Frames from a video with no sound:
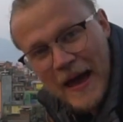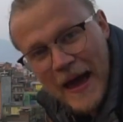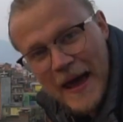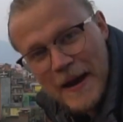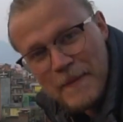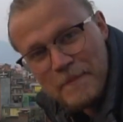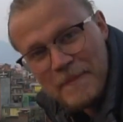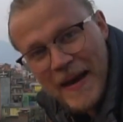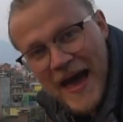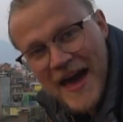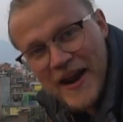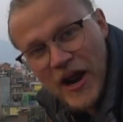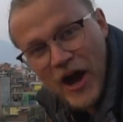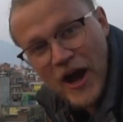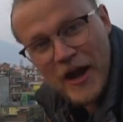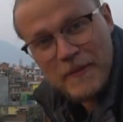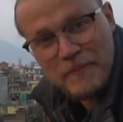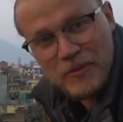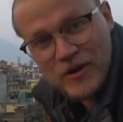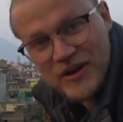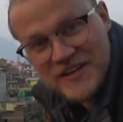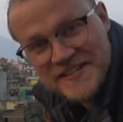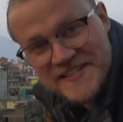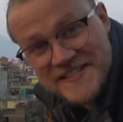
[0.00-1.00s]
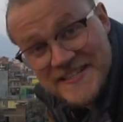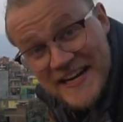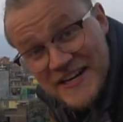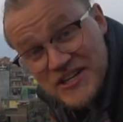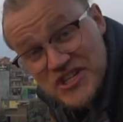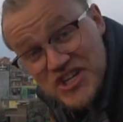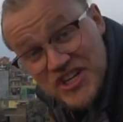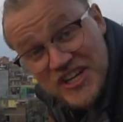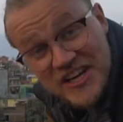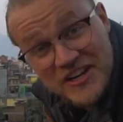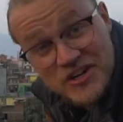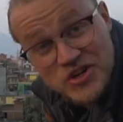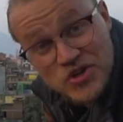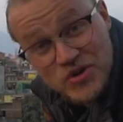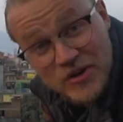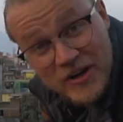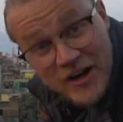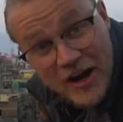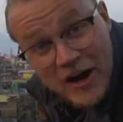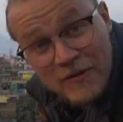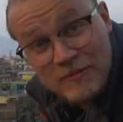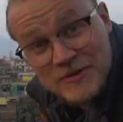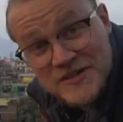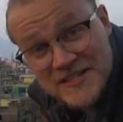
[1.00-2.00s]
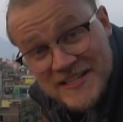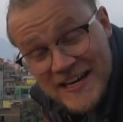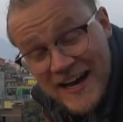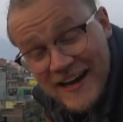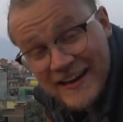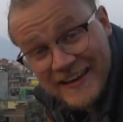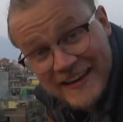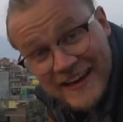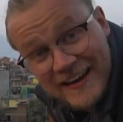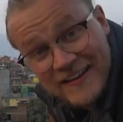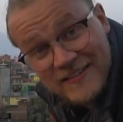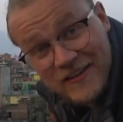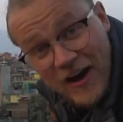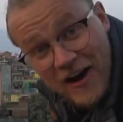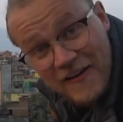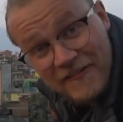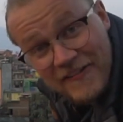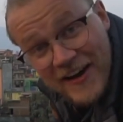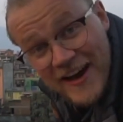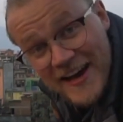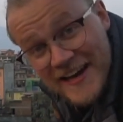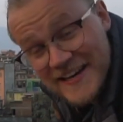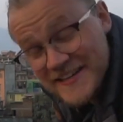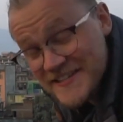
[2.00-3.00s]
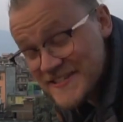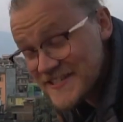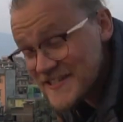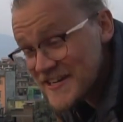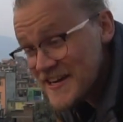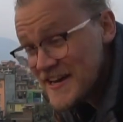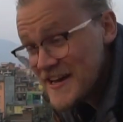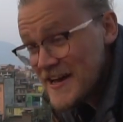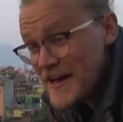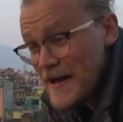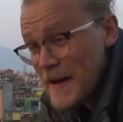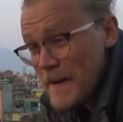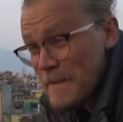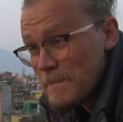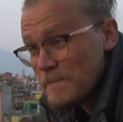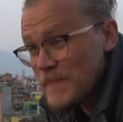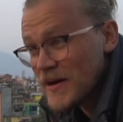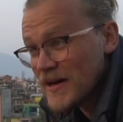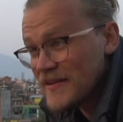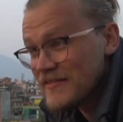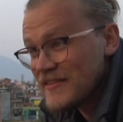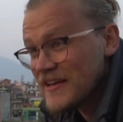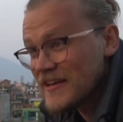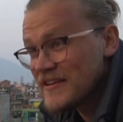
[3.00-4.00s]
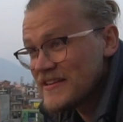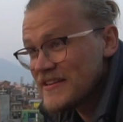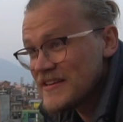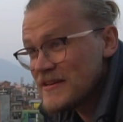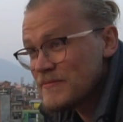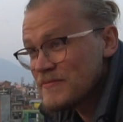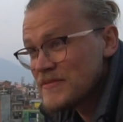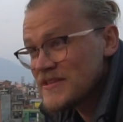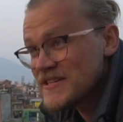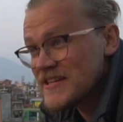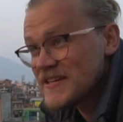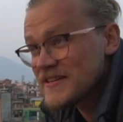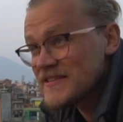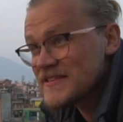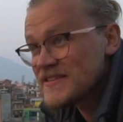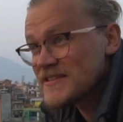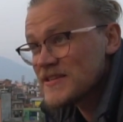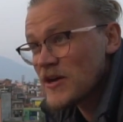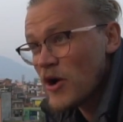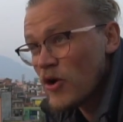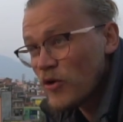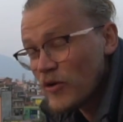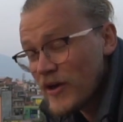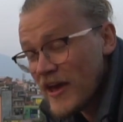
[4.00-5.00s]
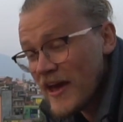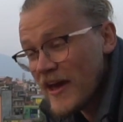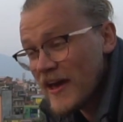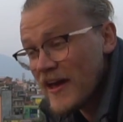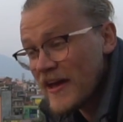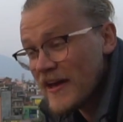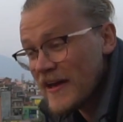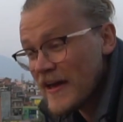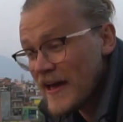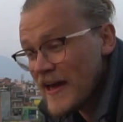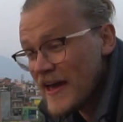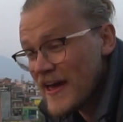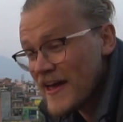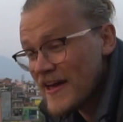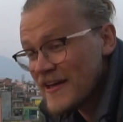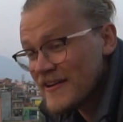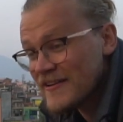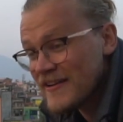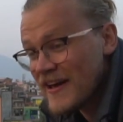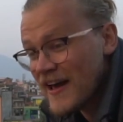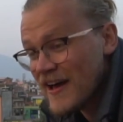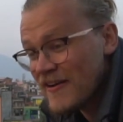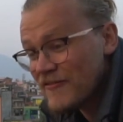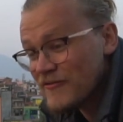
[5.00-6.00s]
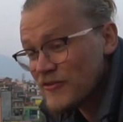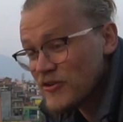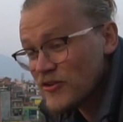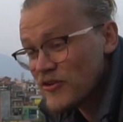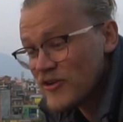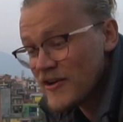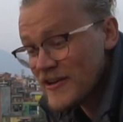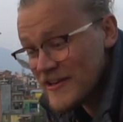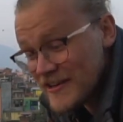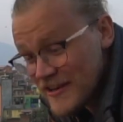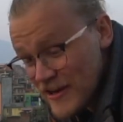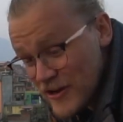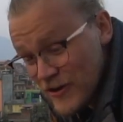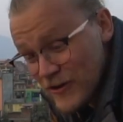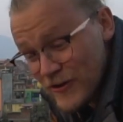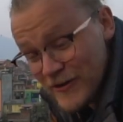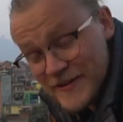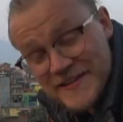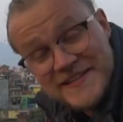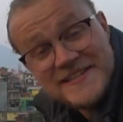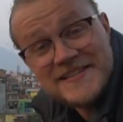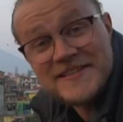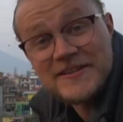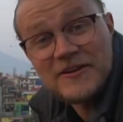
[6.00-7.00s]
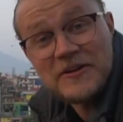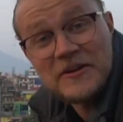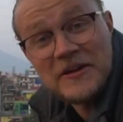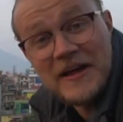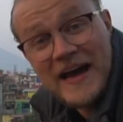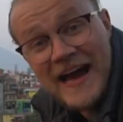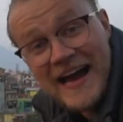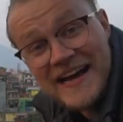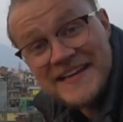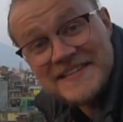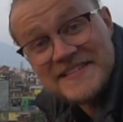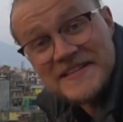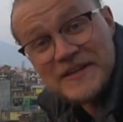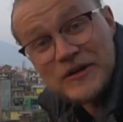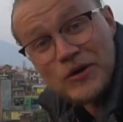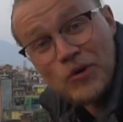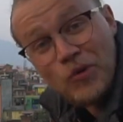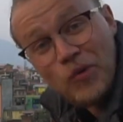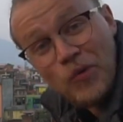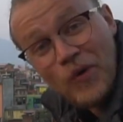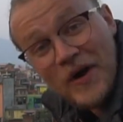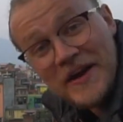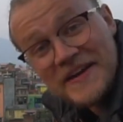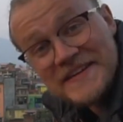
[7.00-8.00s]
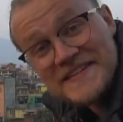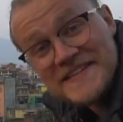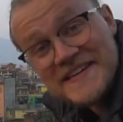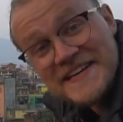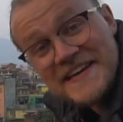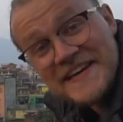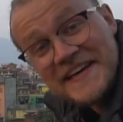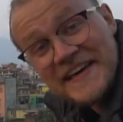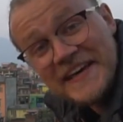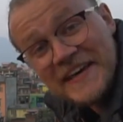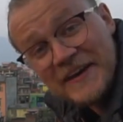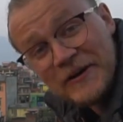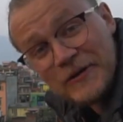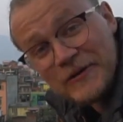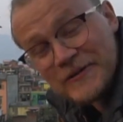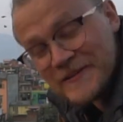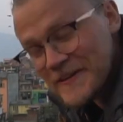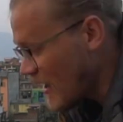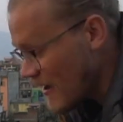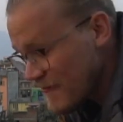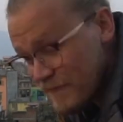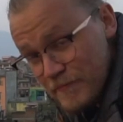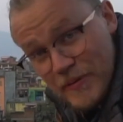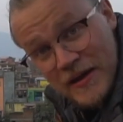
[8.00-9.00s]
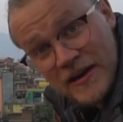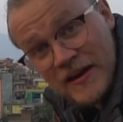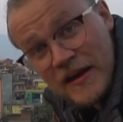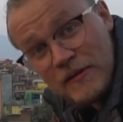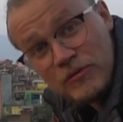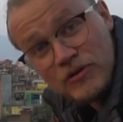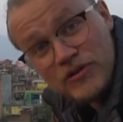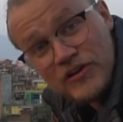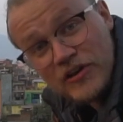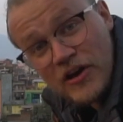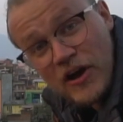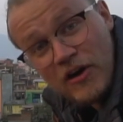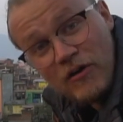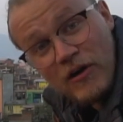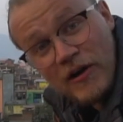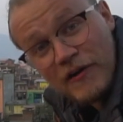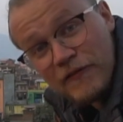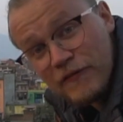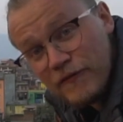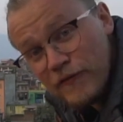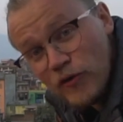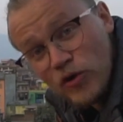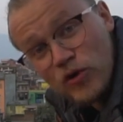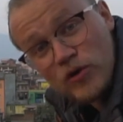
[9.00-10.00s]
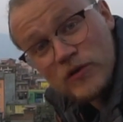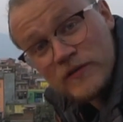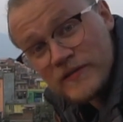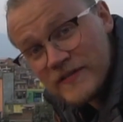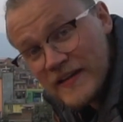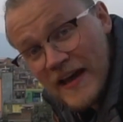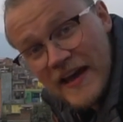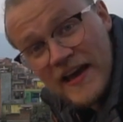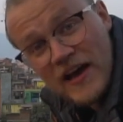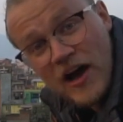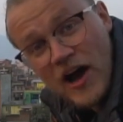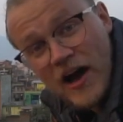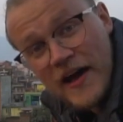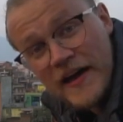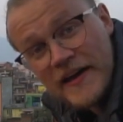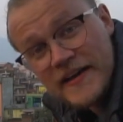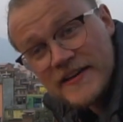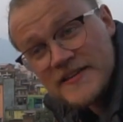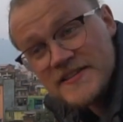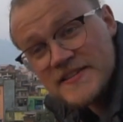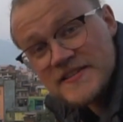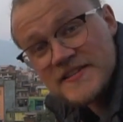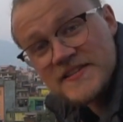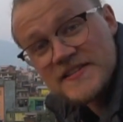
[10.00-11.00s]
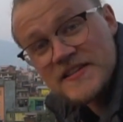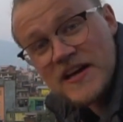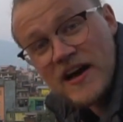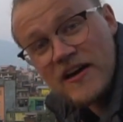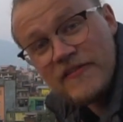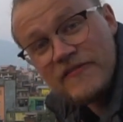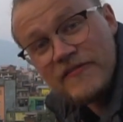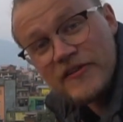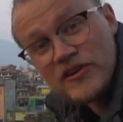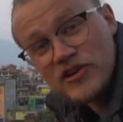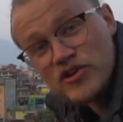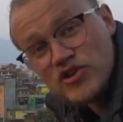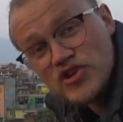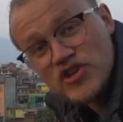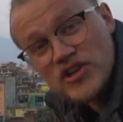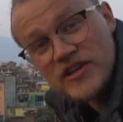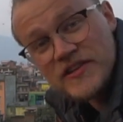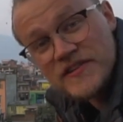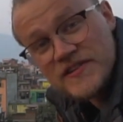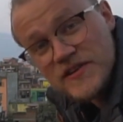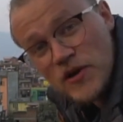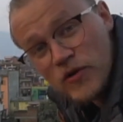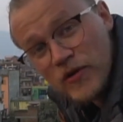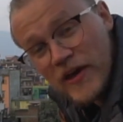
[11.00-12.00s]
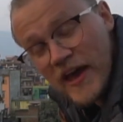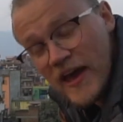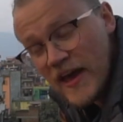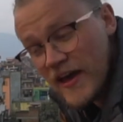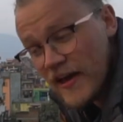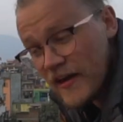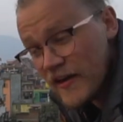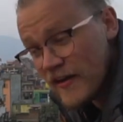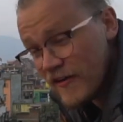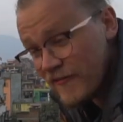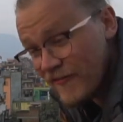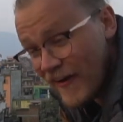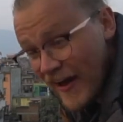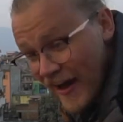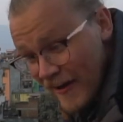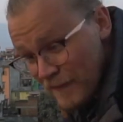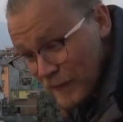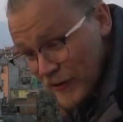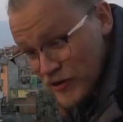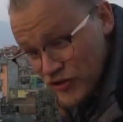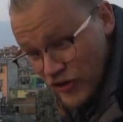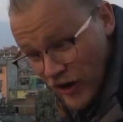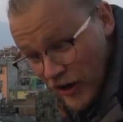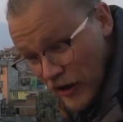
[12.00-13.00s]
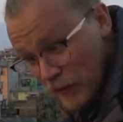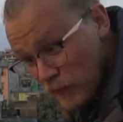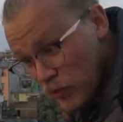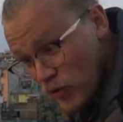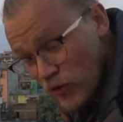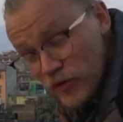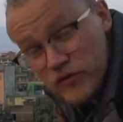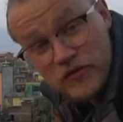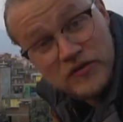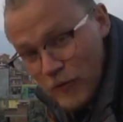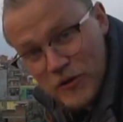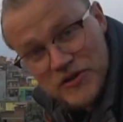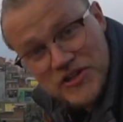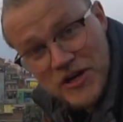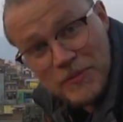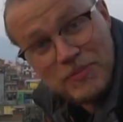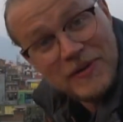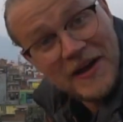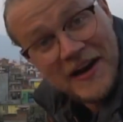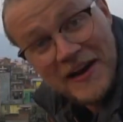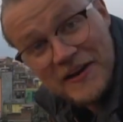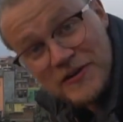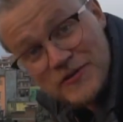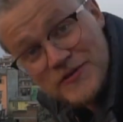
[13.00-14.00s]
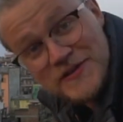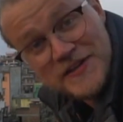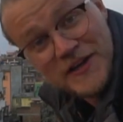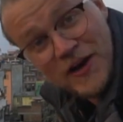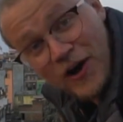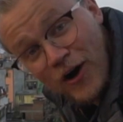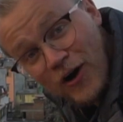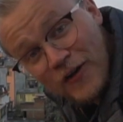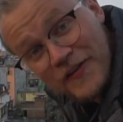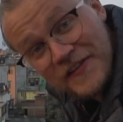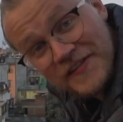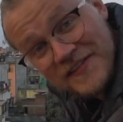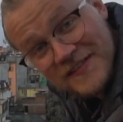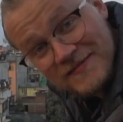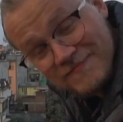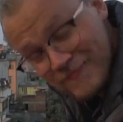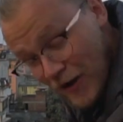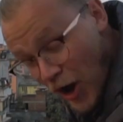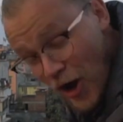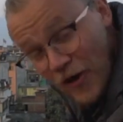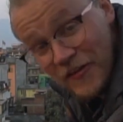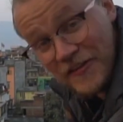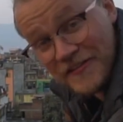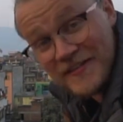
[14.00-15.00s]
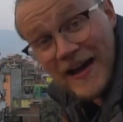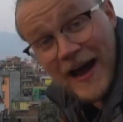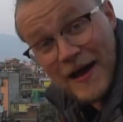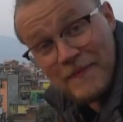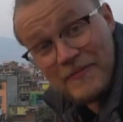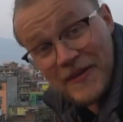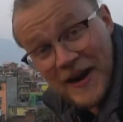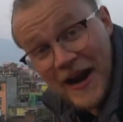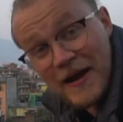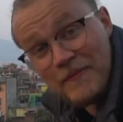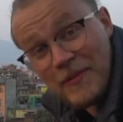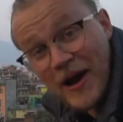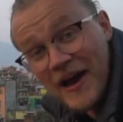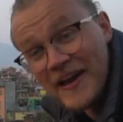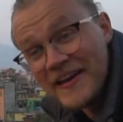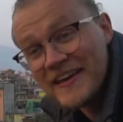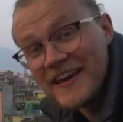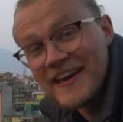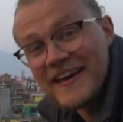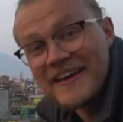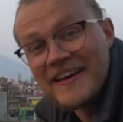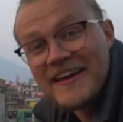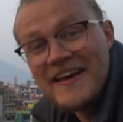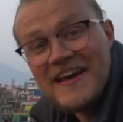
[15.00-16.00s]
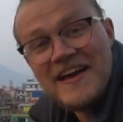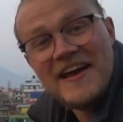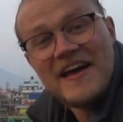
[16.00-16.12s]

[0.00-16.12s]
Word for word: I had a bad hyperextension injury. I almost got kicked off ice, but they deemed it okay and after a year it still hasn't quite healed. I've been able to go on full day hikes and stuff and usually it's okay if I have my trekking poles, which I plan on using all, this, all the time that I'm hiking,